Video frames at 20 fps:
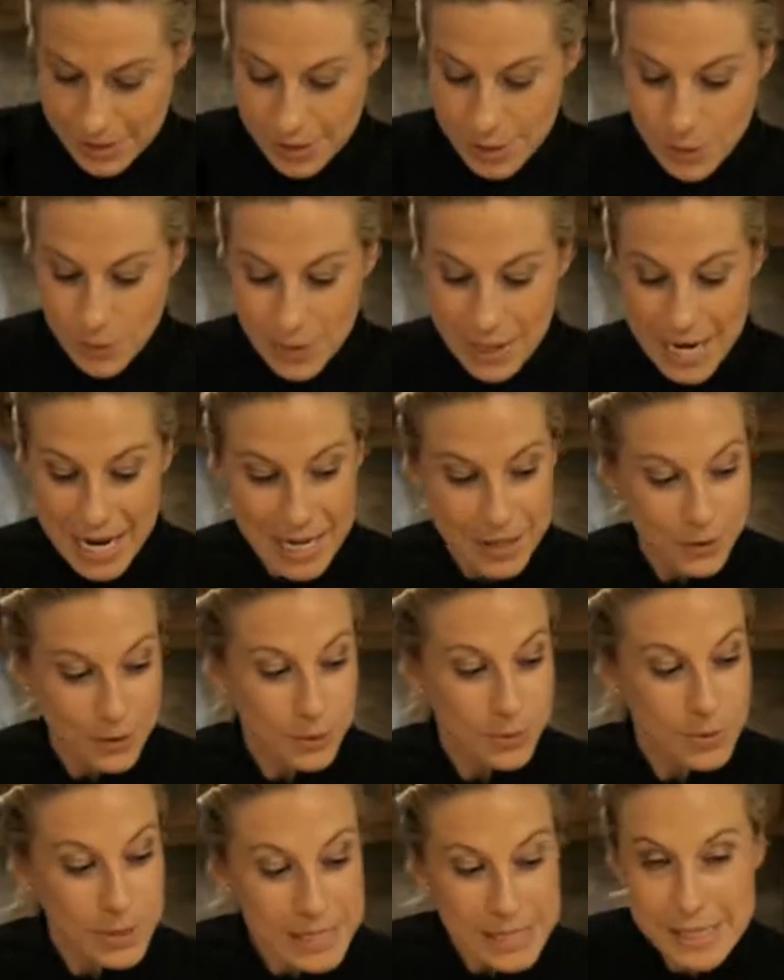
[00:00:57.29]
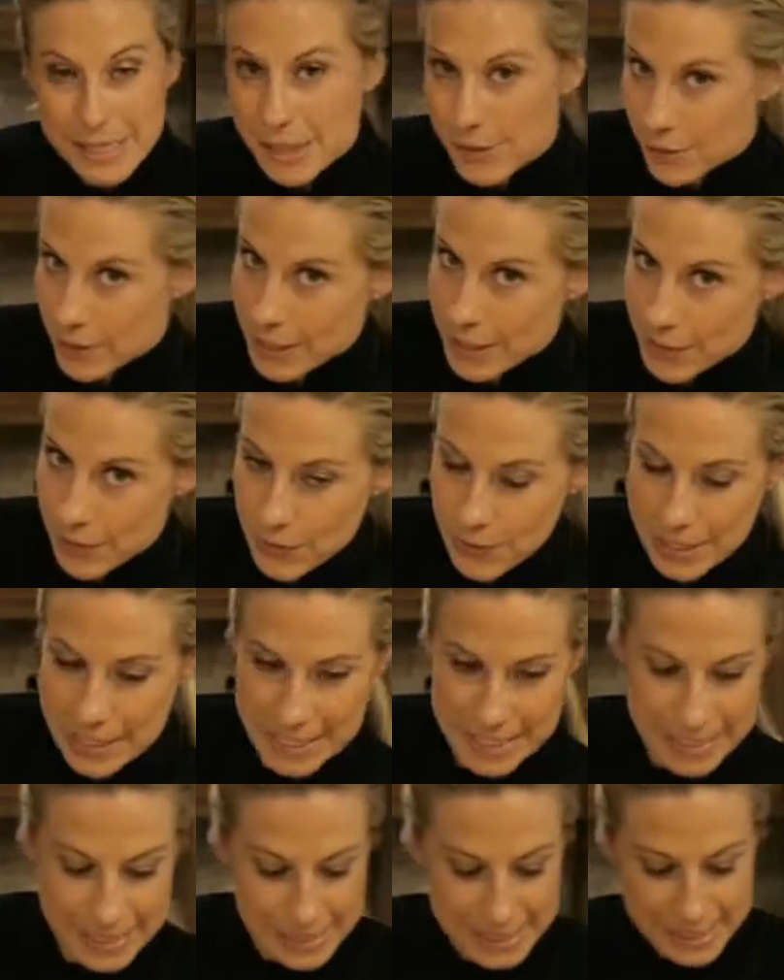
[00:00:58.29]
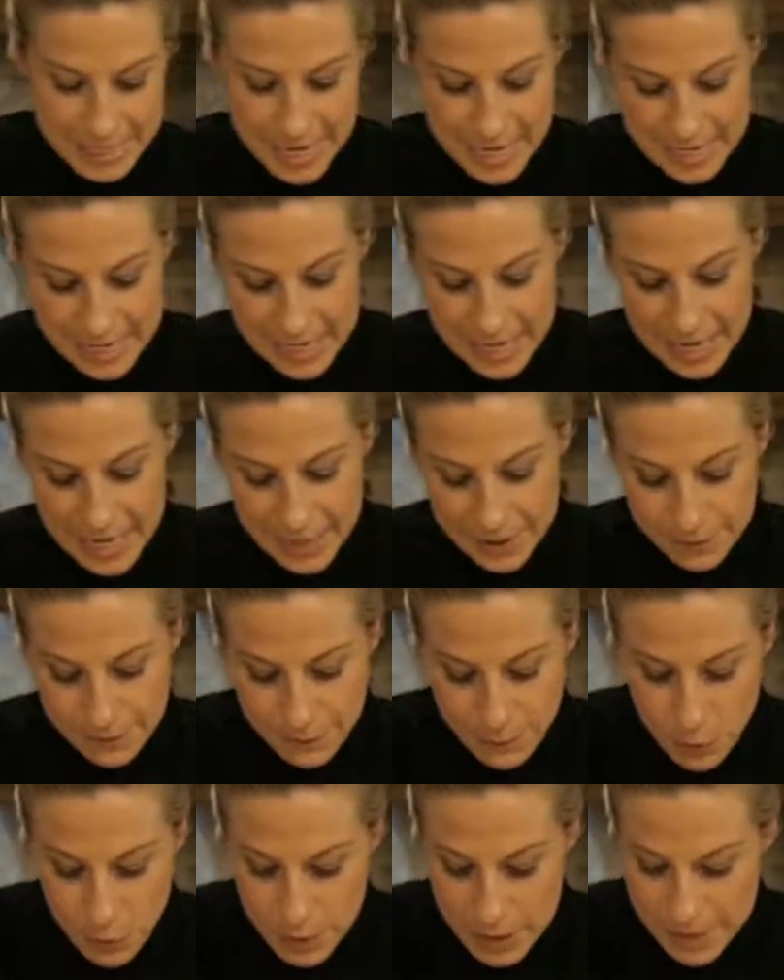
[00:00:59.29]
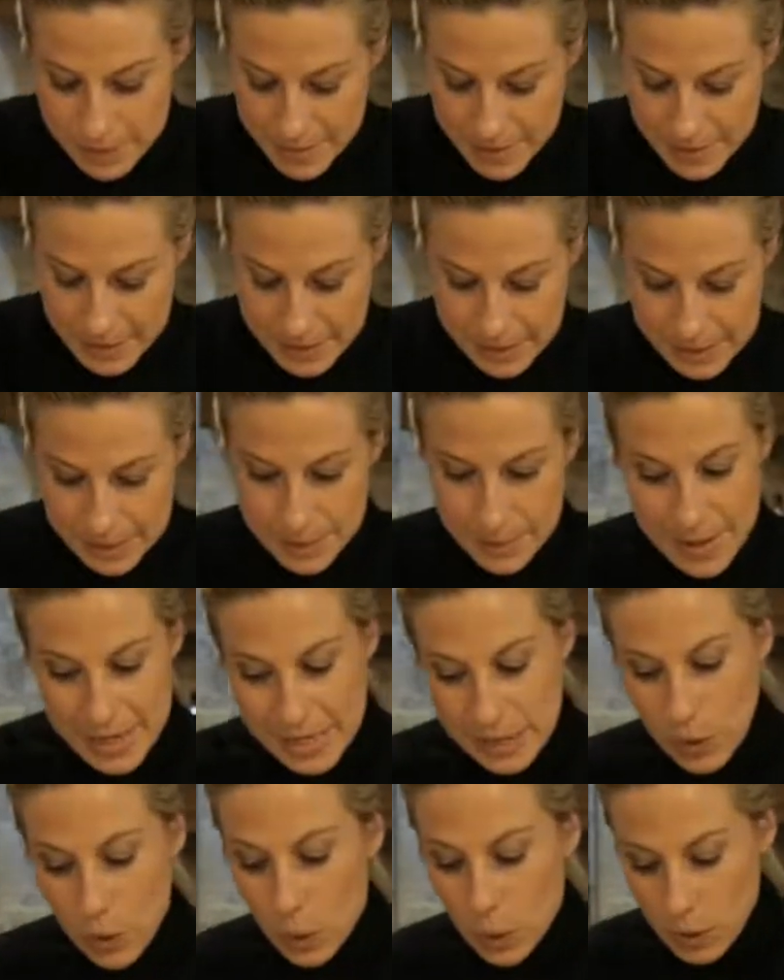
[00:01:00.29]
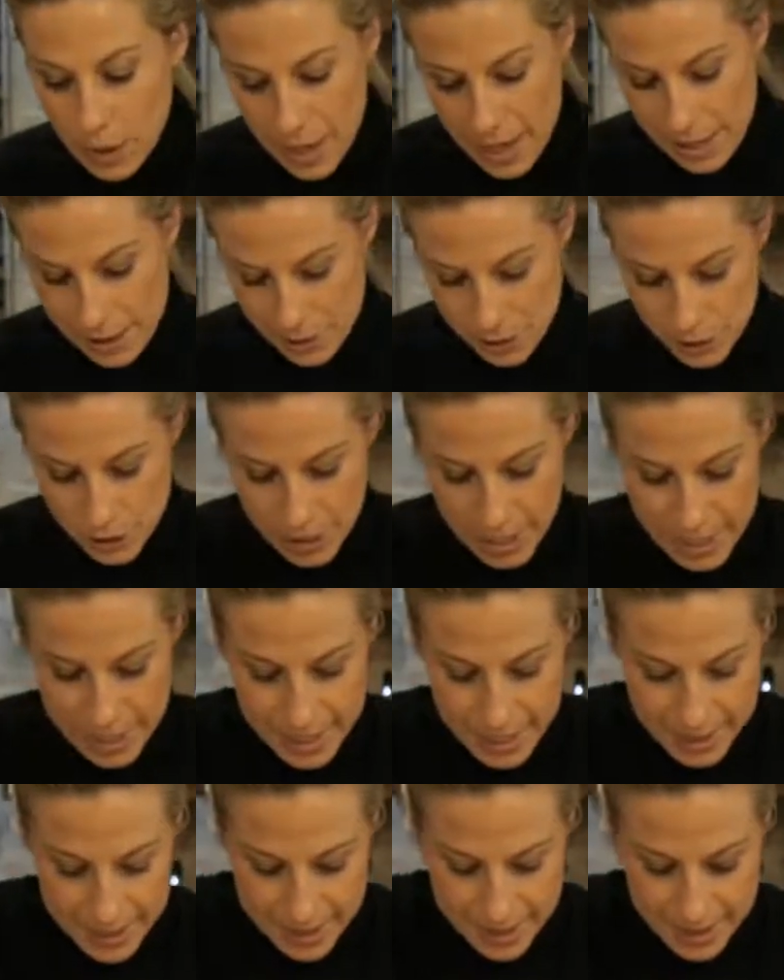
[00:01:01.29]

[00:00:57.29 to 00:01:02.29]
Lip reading: So we had 3 secret ingredients, and I had 40 minutes to make a whole entree.